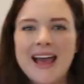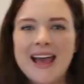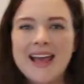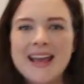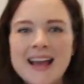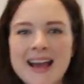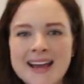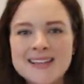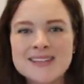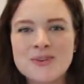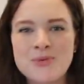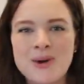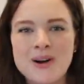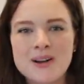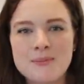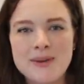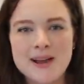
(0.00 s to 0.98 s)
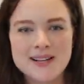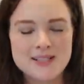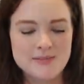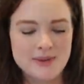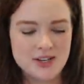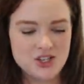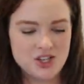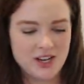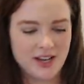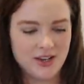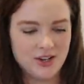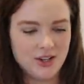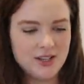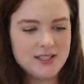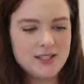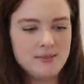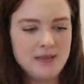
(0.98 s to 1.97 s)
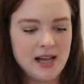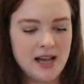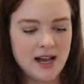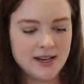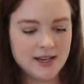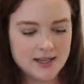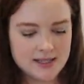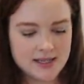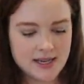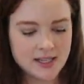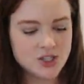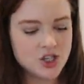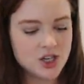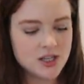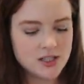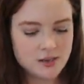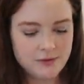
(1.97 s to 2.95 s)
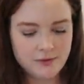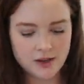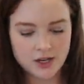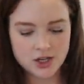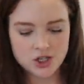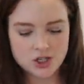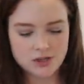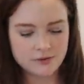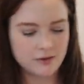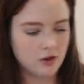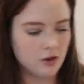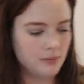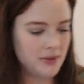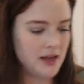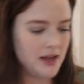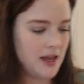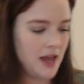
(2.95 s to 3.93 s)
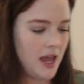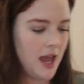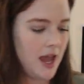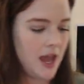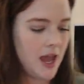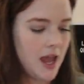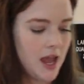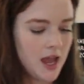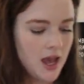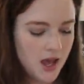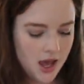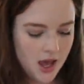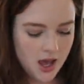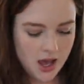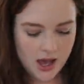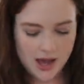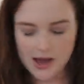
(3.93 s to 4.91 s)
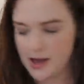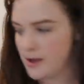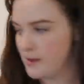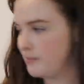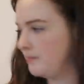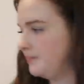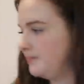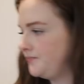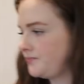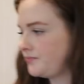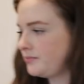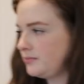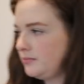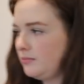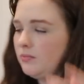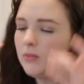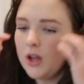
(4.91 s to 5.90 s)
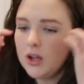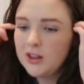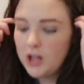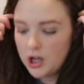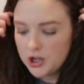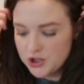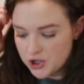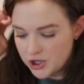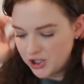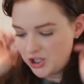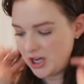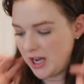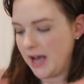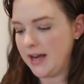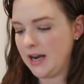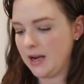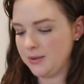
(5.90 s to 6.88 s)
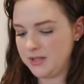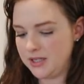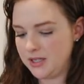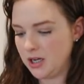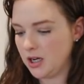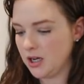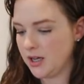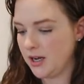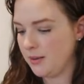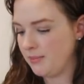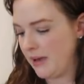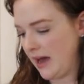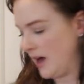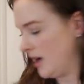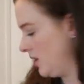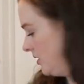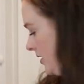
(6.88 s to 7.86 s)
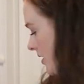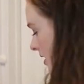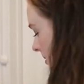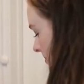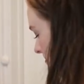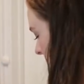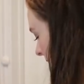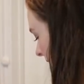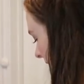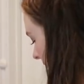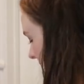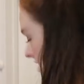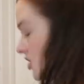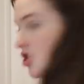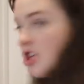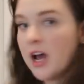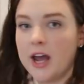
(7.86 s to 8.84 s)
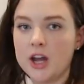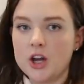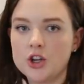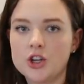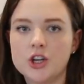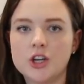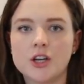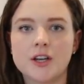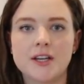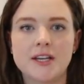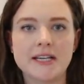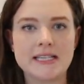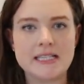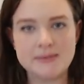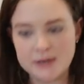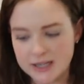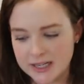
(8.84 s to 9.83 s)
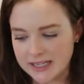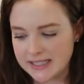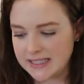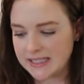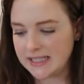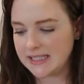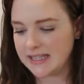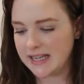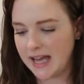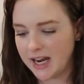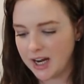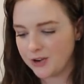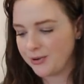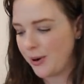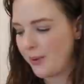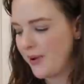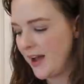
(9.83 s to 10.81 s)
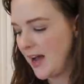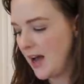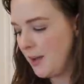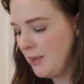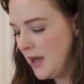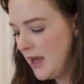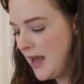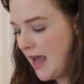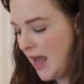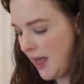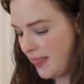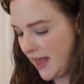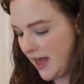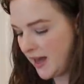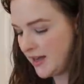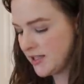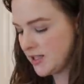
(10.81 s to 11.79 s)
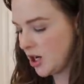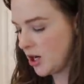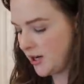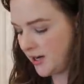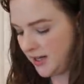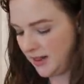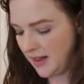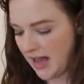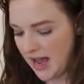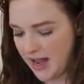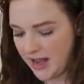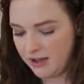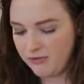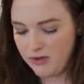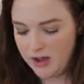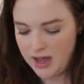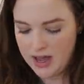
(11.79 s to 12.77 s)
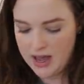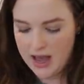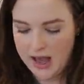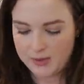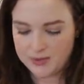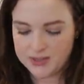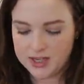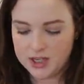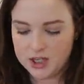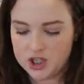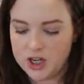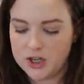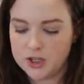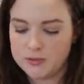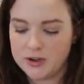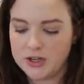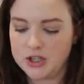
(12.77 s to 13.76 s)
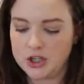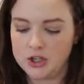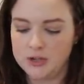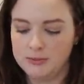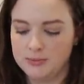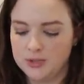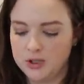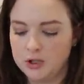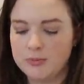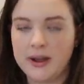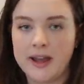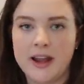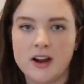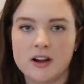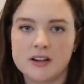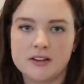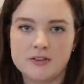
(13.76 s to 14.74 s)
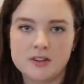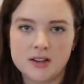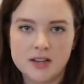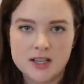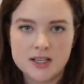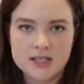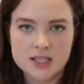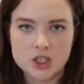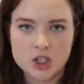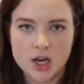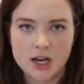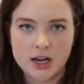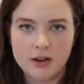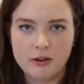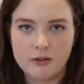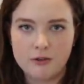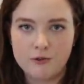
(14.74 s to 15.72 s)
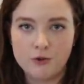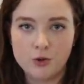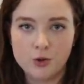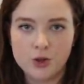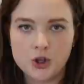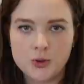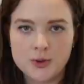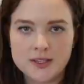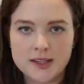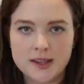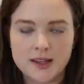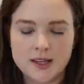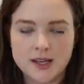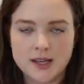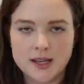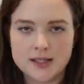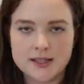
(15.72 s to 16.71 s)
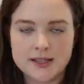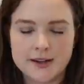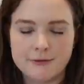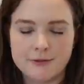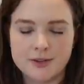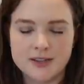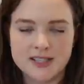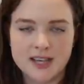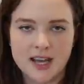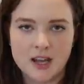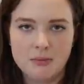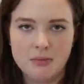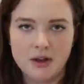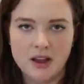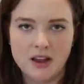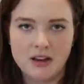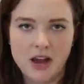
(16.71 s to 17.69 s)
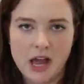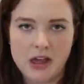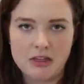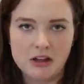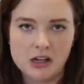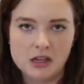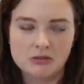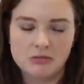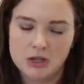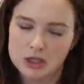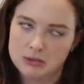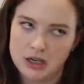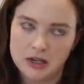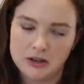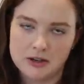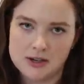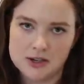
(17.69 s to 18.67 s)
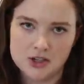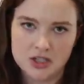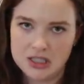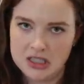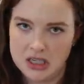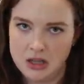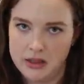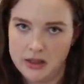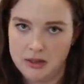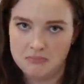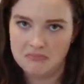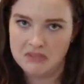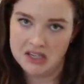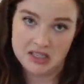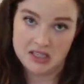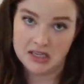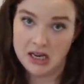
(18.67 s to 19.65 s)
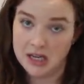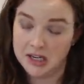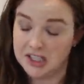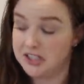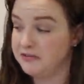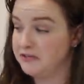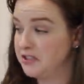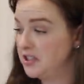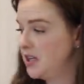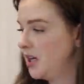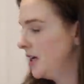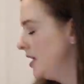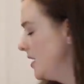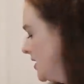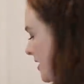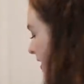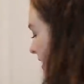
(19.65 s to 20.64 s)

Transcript: Hey guys, welcome back to my channel. To be honest, I just finished filming a um, laundry chat. I was talking about my childhood experiences and kind of growing up, and that is already live. I was going to change my shirt and do my hair differently to try to fool you into thinking it's a different day, but I thought, why bother? I'll just tell them it's not a different day.